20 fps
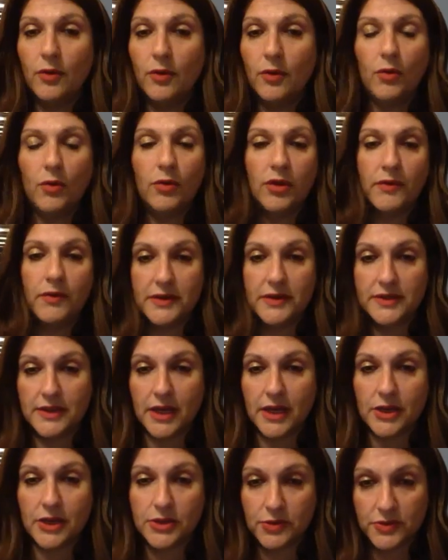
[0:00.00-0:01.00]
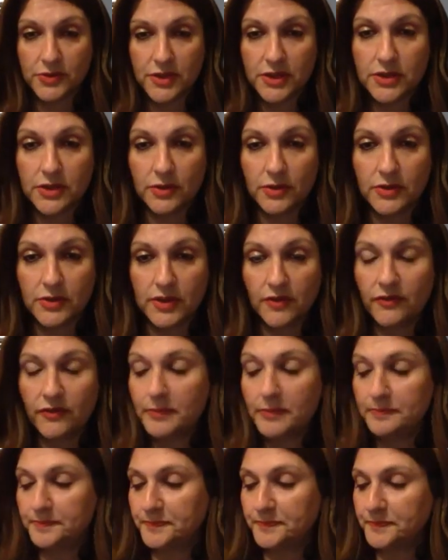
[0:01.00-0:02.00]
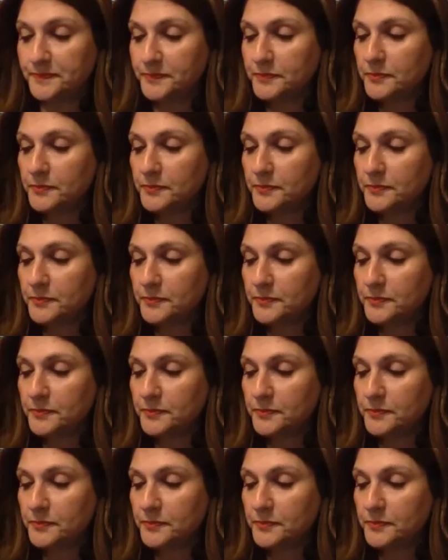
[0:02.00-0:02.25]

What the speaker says: All of our schedules are so different.